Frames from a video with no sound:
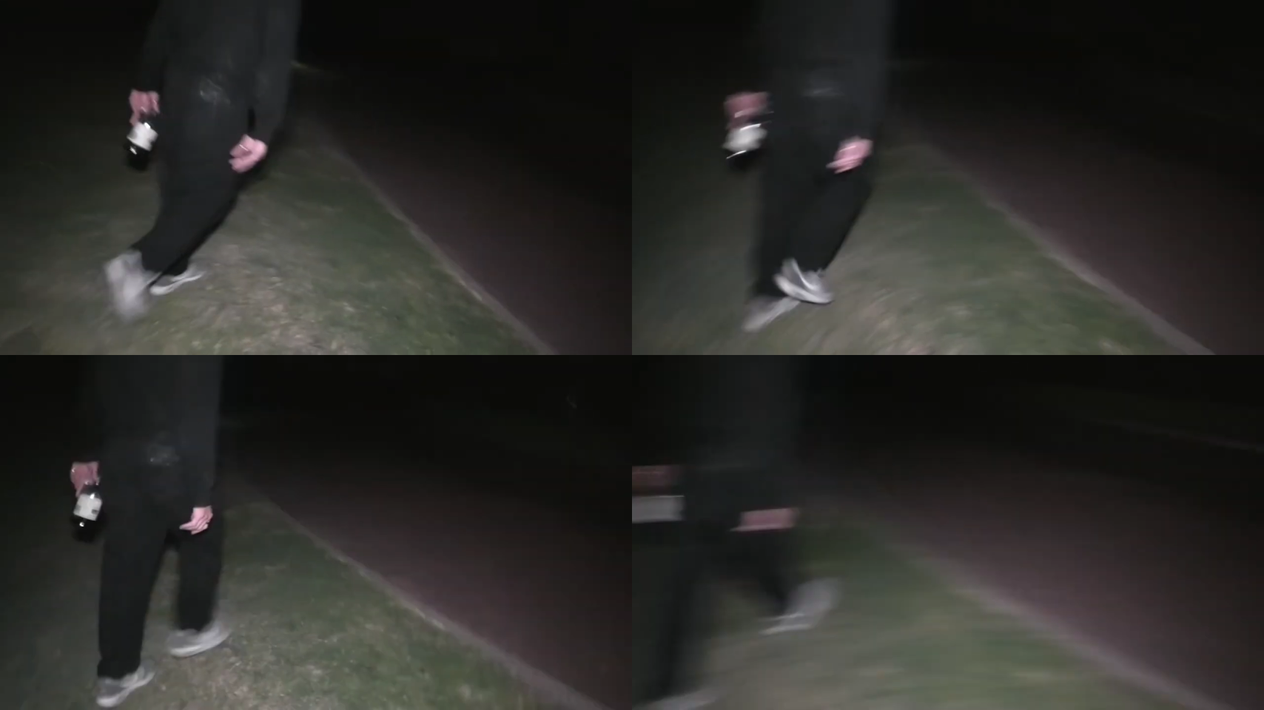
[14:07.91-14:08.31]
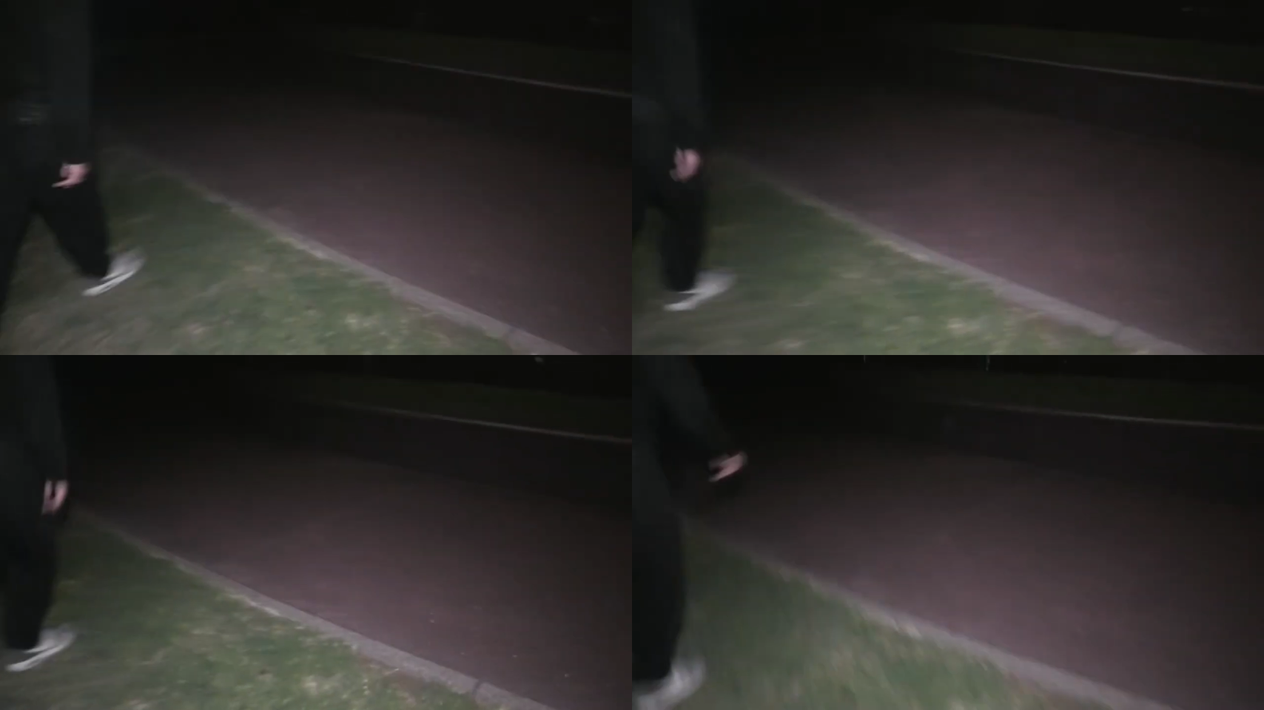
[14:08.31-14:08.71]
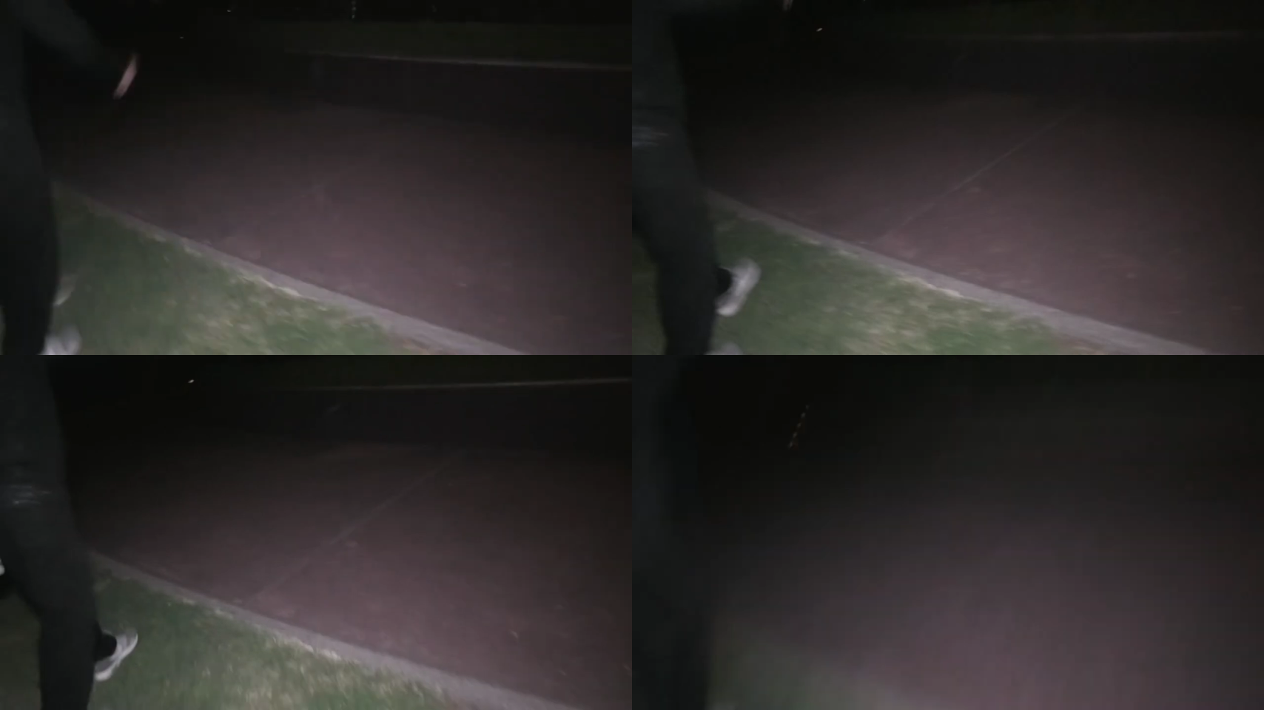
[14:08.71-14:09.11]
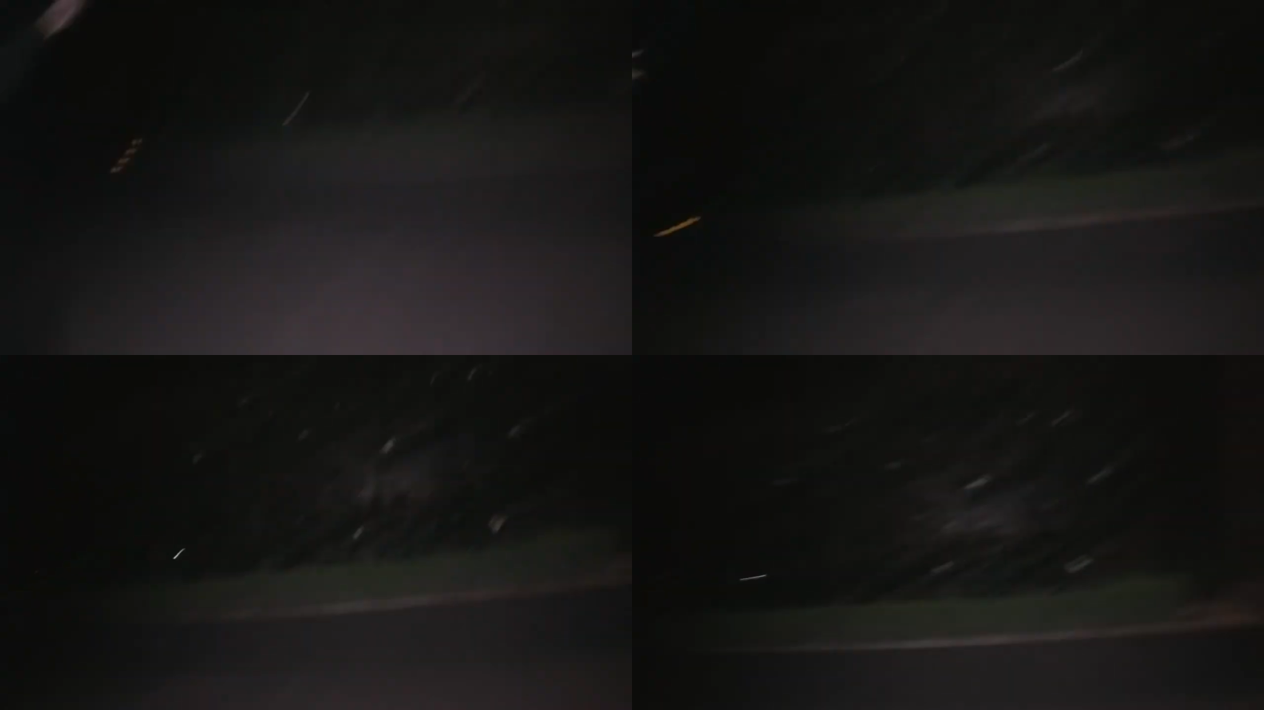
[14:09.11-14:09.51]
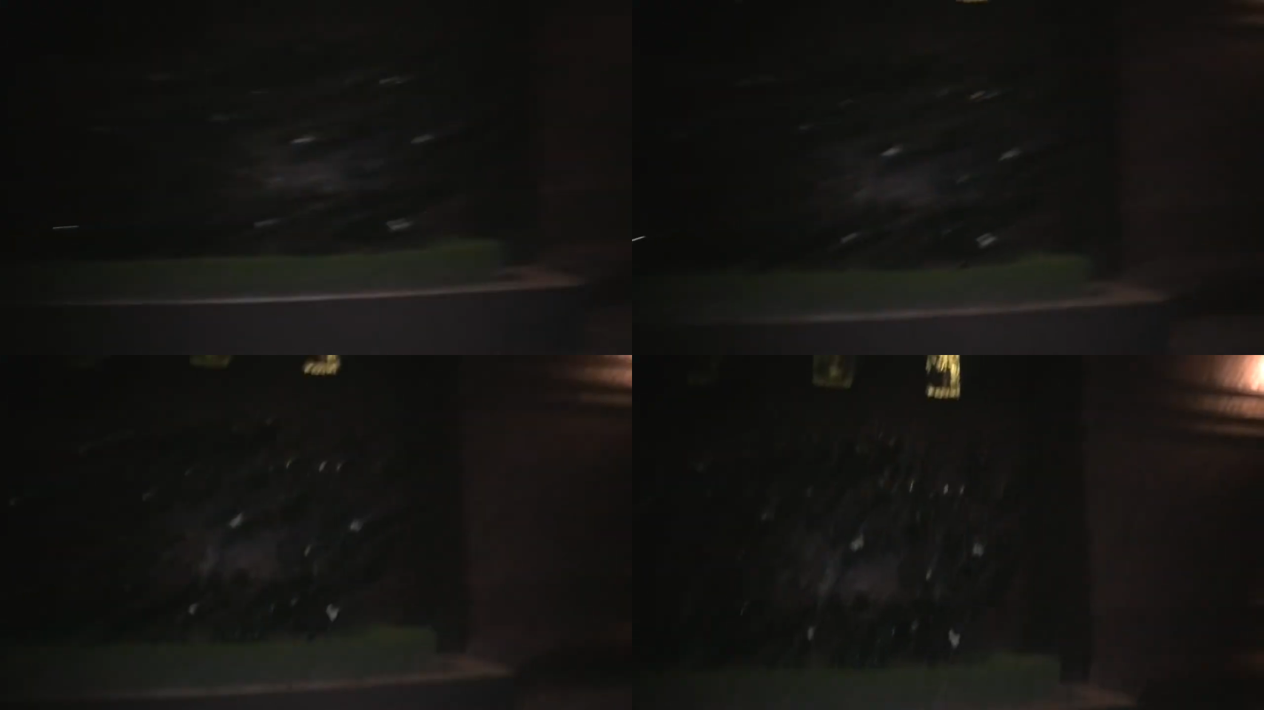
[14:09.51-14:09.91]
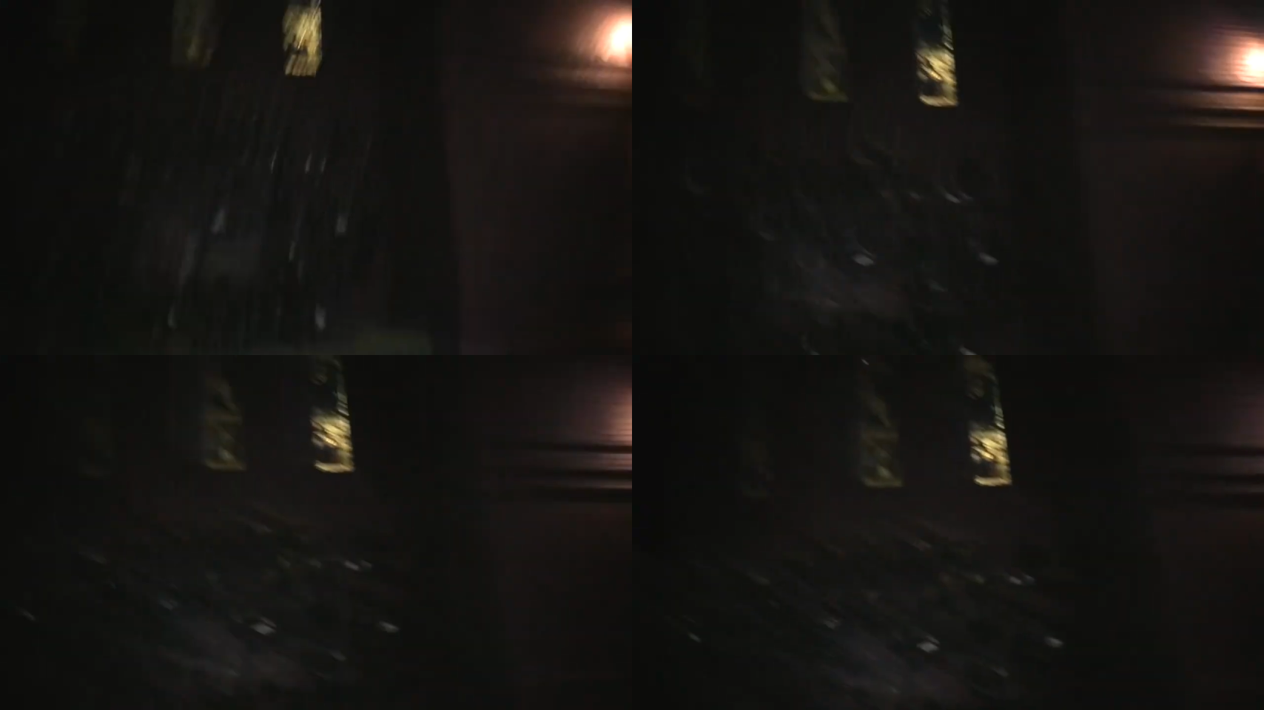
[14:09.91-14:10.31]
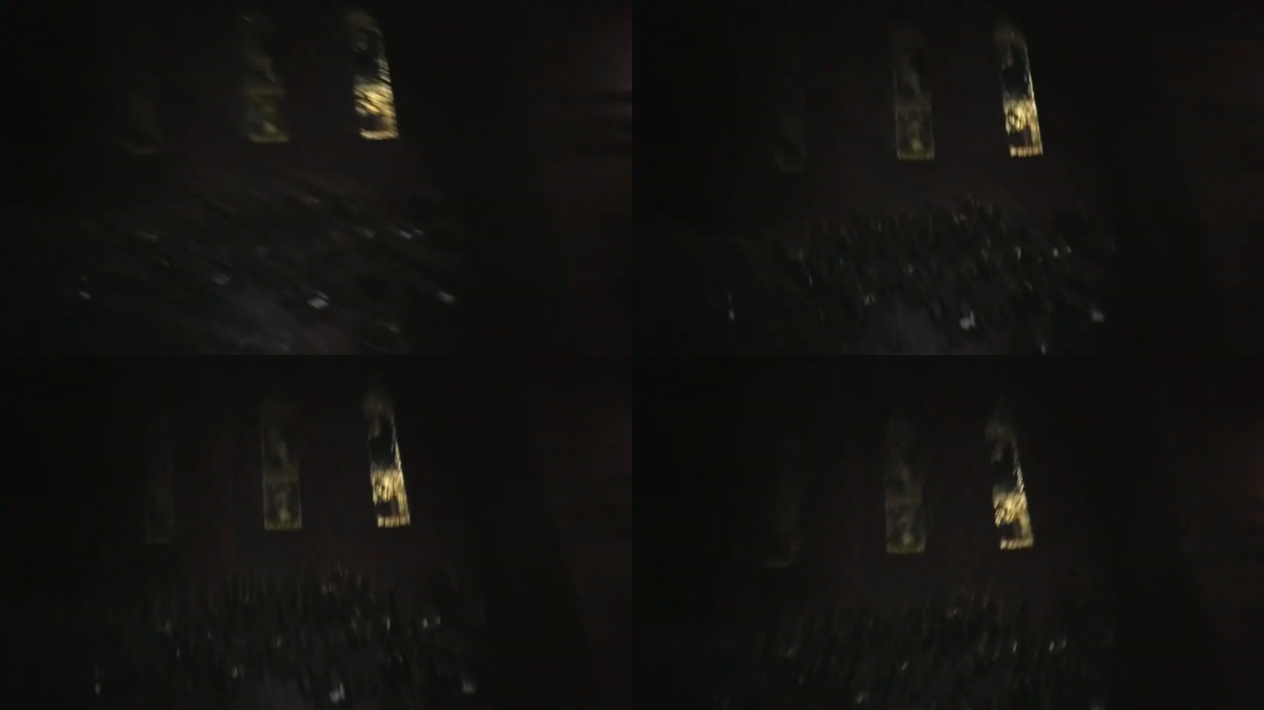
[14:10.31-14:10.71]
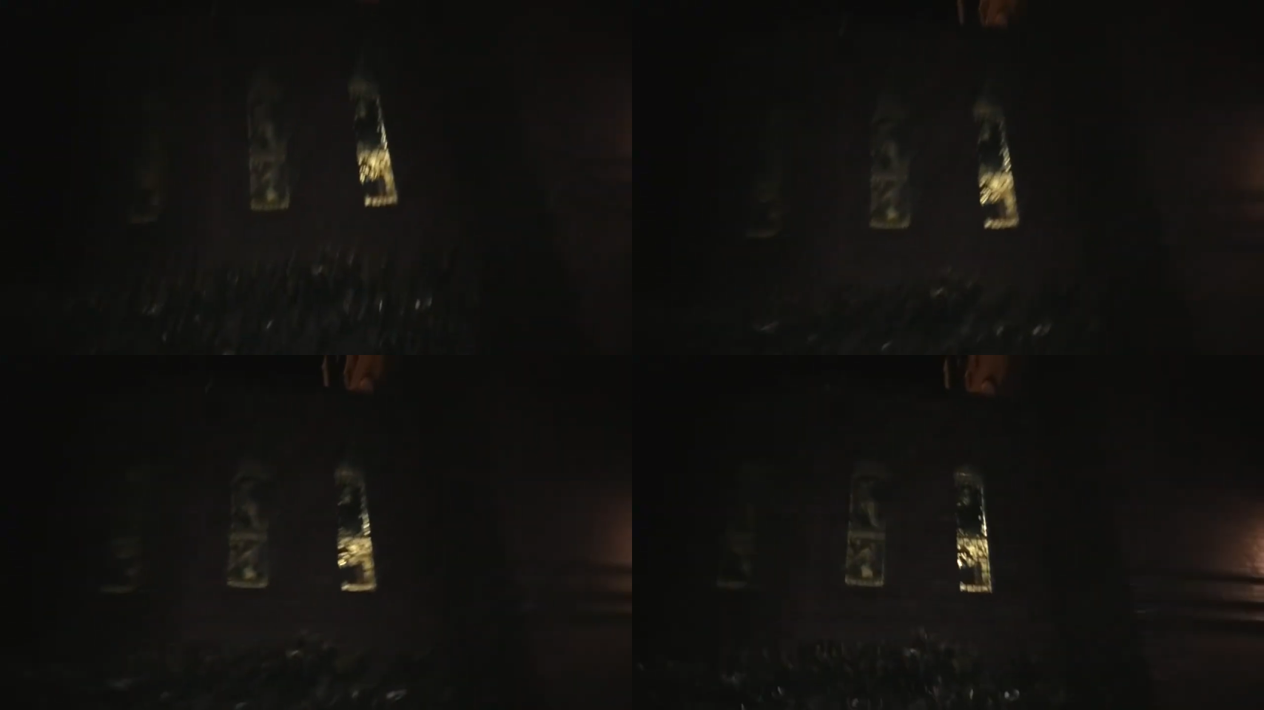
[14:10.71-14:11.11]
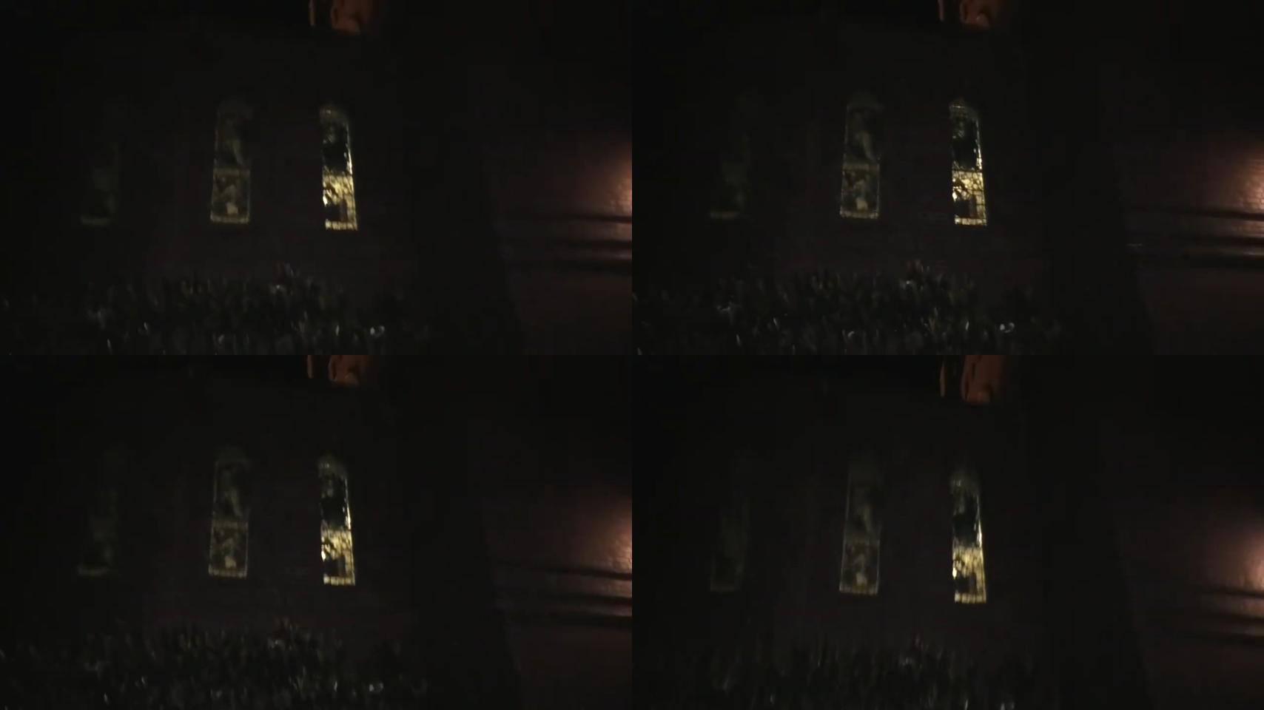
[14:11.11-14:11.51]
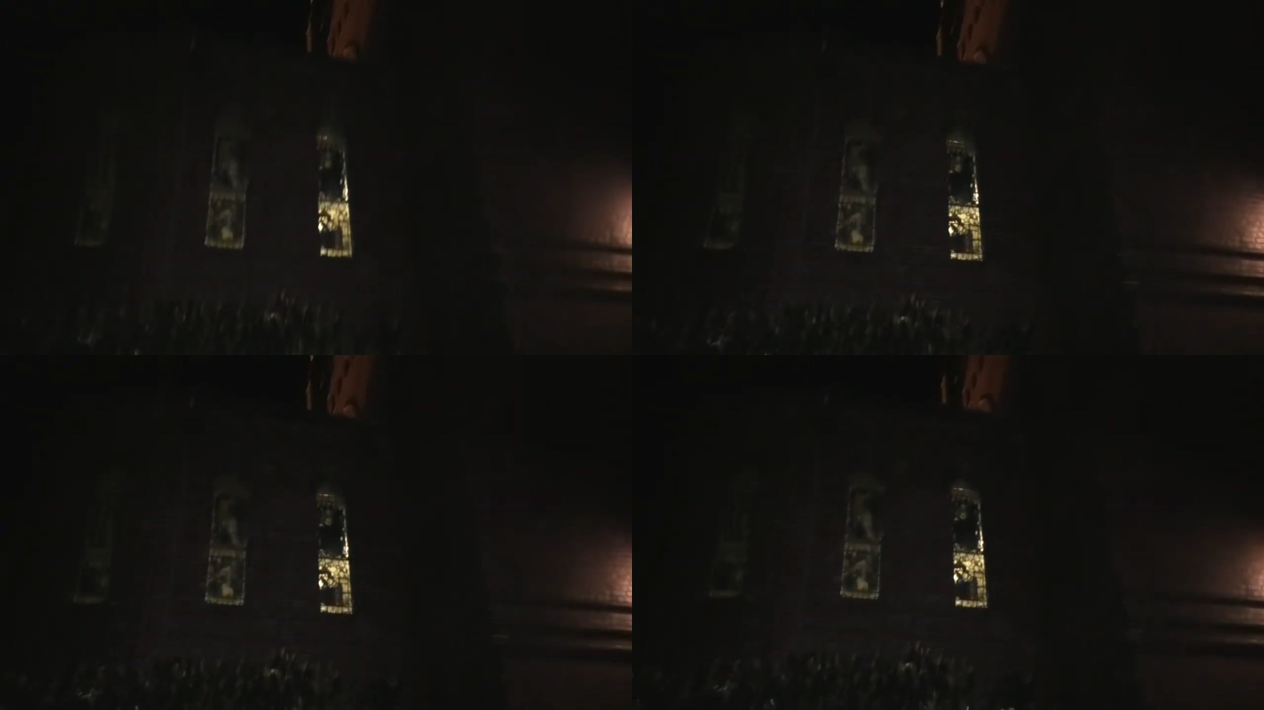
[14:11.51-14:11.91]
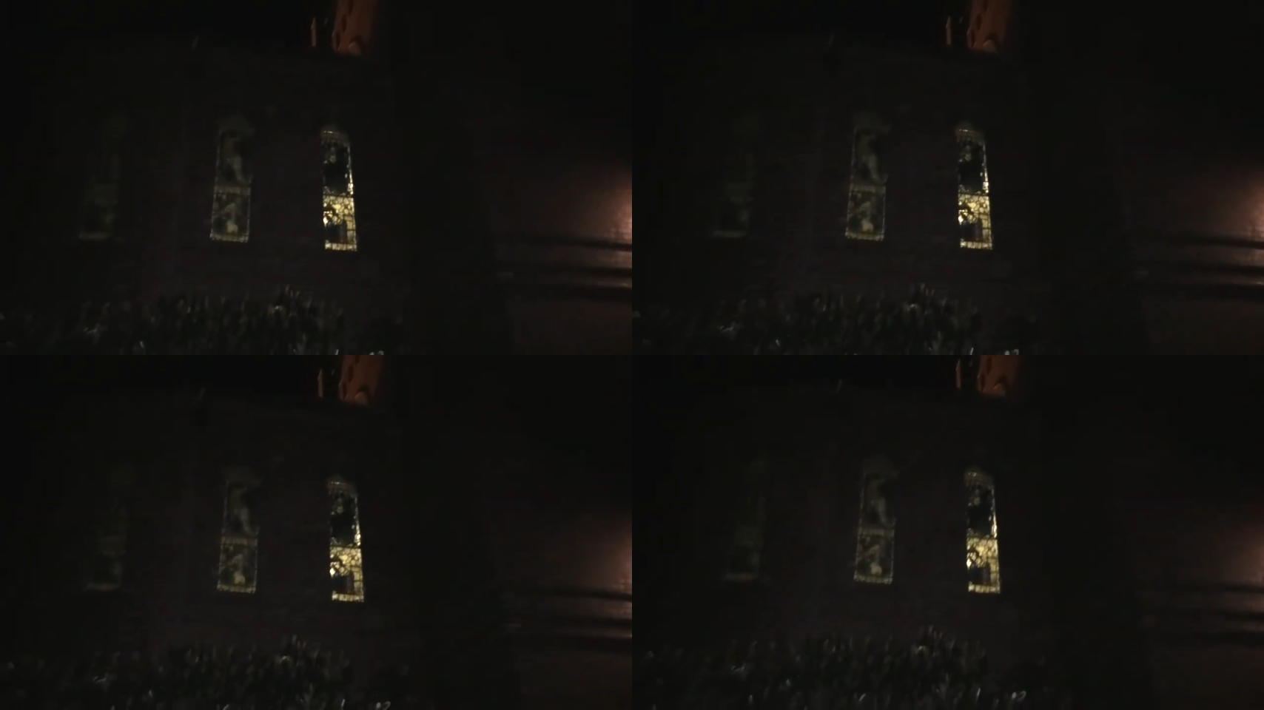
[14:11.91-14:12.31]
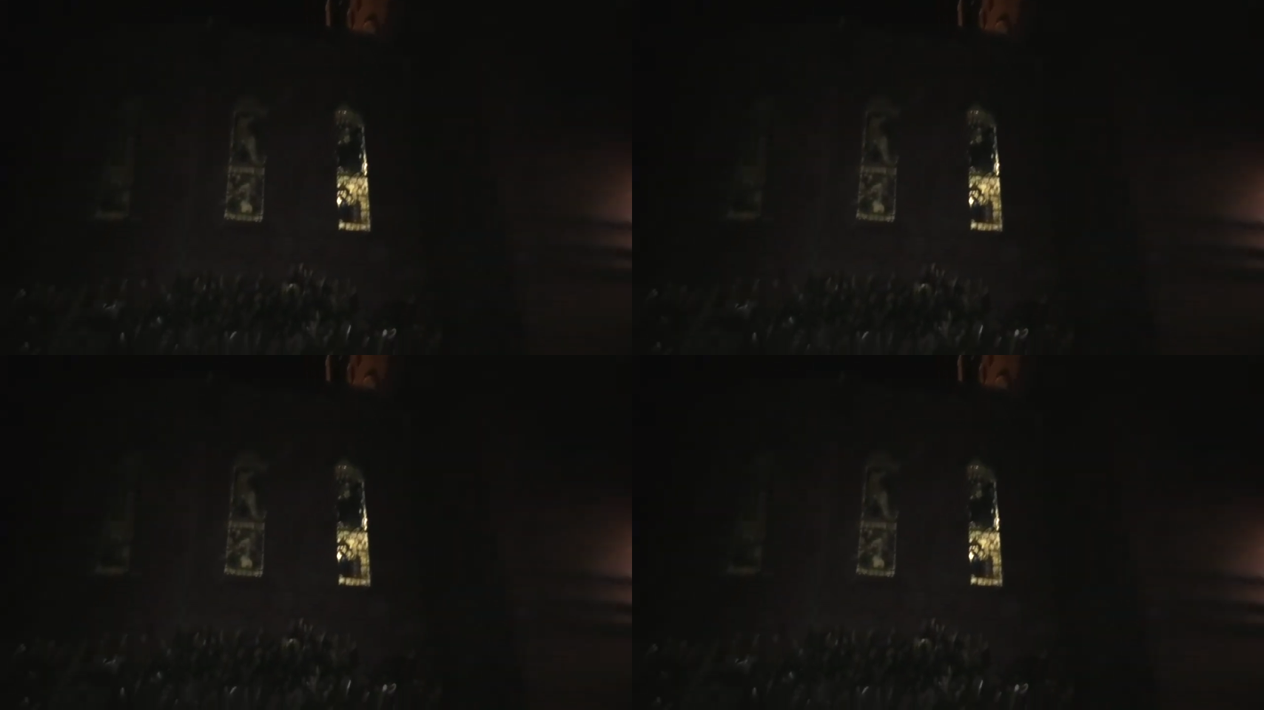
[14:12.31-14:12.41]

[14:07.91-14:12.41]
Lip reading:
No face is visible, so there are no lips to read.